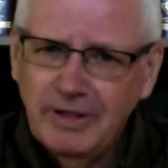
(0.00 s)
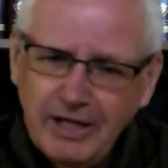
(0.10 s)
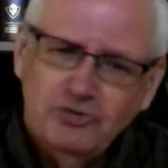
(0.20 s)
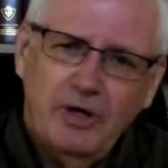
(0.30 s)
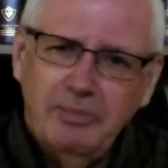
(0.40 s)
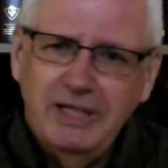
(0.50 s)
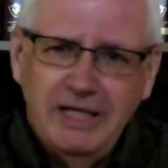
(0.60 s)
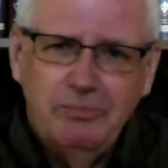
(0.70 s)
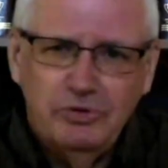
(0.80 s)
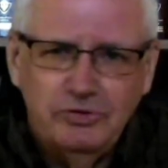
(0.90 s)
Okay, so I'm in
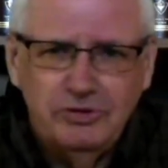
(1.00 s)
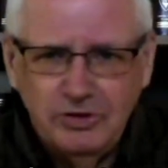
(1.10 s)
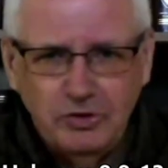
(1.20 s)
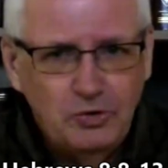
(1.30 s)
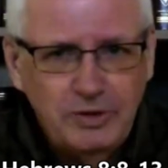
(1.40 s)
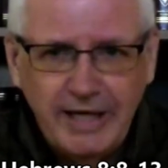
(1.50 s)
Hebrews in the New